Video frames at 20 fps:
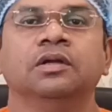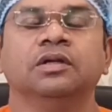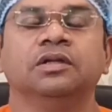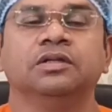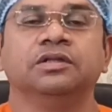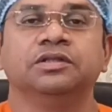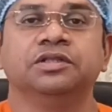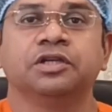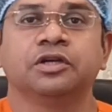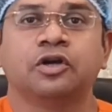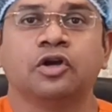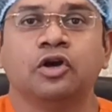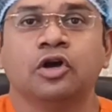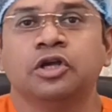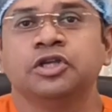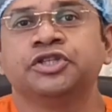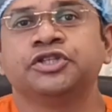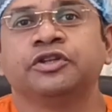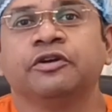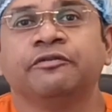The
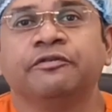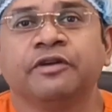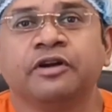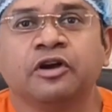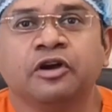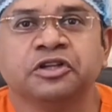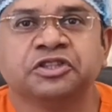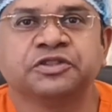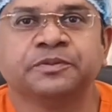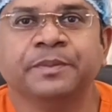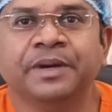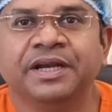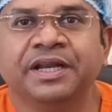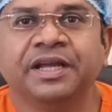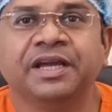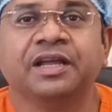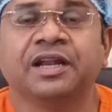cost of a cosmetic